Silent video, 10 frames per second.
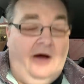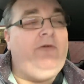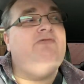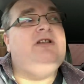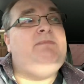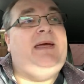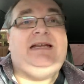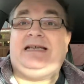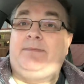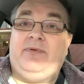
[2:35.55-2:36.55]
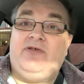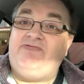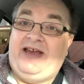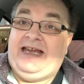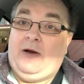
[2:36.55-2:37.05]
I've already picked up the
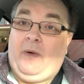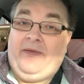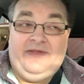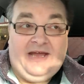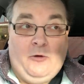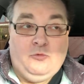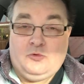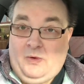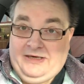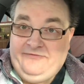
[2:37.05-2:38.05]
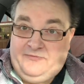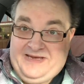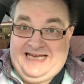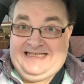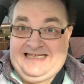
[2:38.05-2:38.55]
regular one, the old one from the
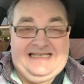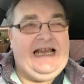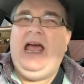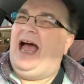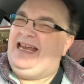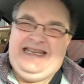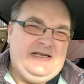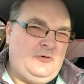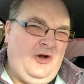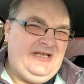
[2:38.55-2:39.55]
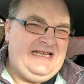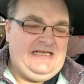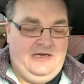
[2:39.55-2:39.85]
80s or 90s.